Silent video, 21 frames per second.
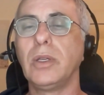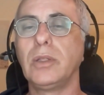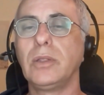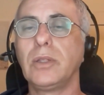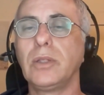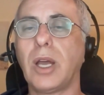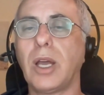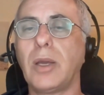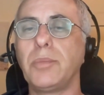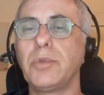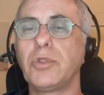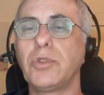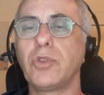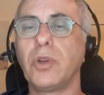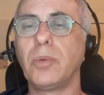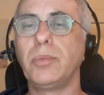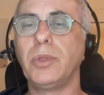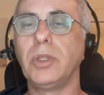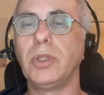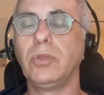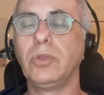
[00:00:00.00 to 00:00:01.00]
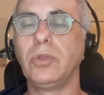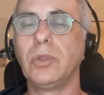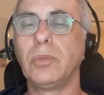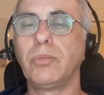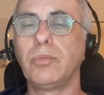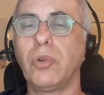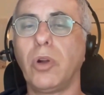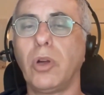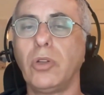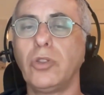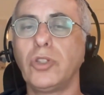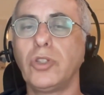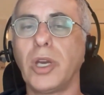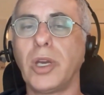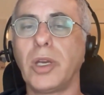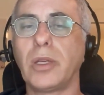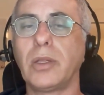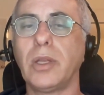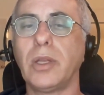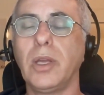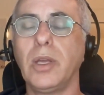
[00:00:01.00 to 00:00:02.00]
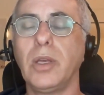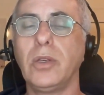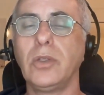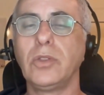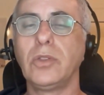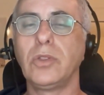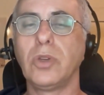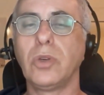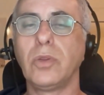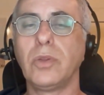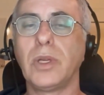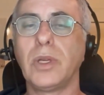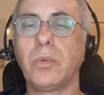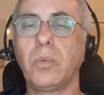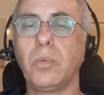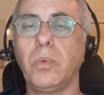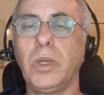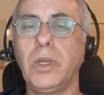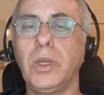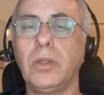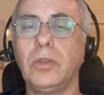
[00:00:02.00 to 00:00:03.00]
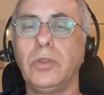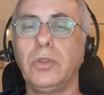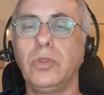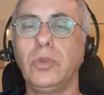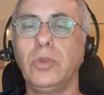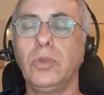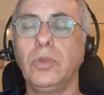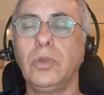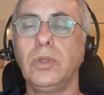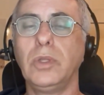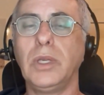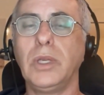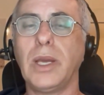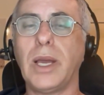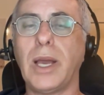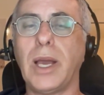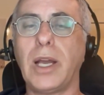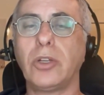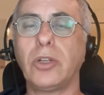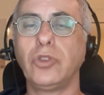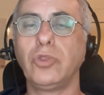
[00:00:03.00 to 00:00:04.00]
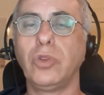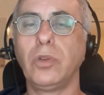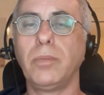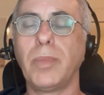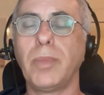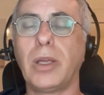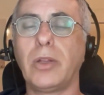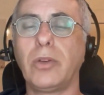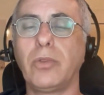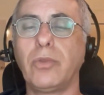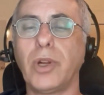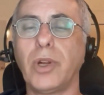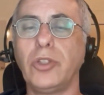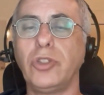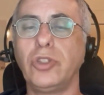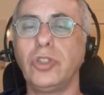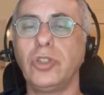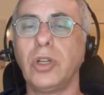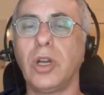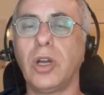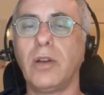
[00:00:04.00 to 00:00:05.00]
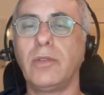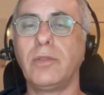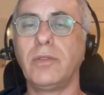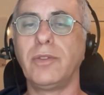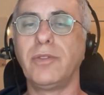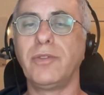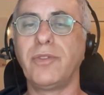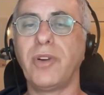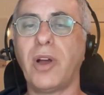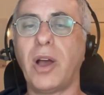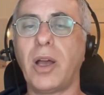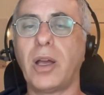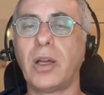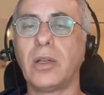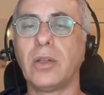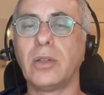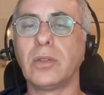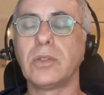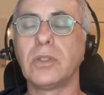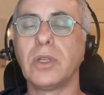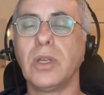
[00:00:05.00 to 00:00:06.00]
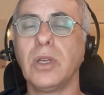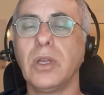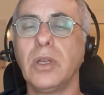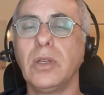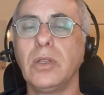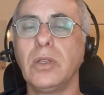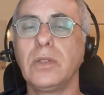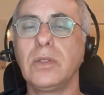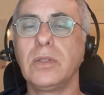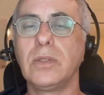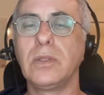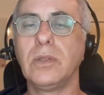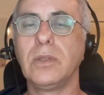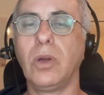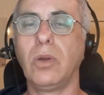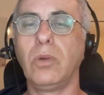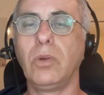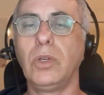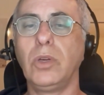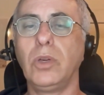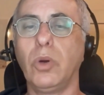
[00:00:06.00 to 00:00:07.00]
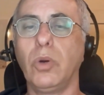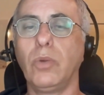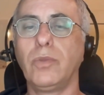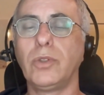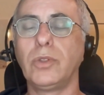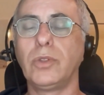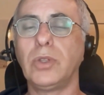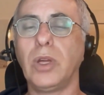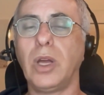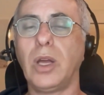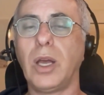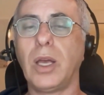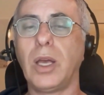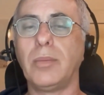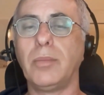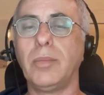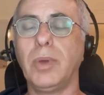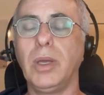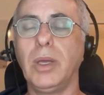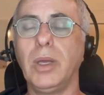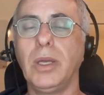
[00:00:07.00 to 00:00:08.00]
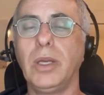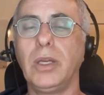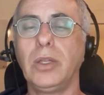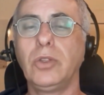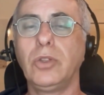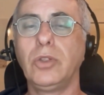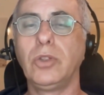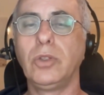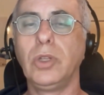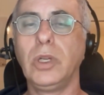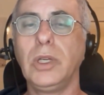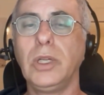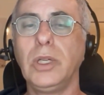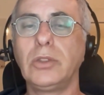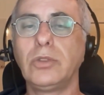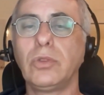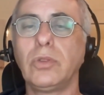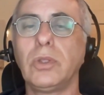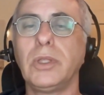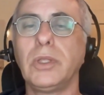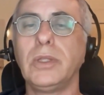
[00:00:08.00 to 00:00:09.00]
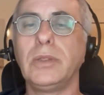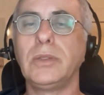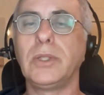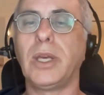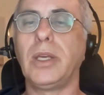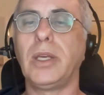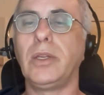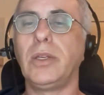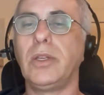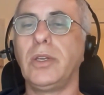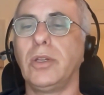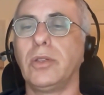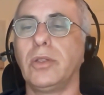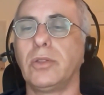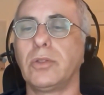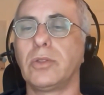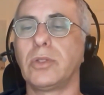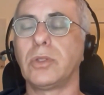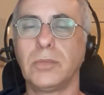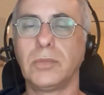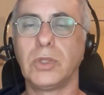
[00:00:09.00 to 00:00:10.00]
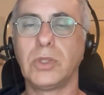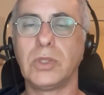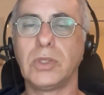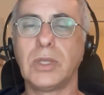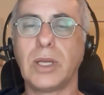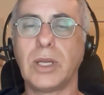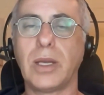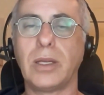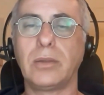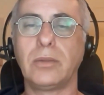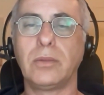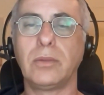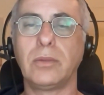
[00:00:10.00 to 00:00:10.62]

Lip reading: TypeScript into the project so that we can do the actual migration of the files slowly over time. It could literally take years. Is that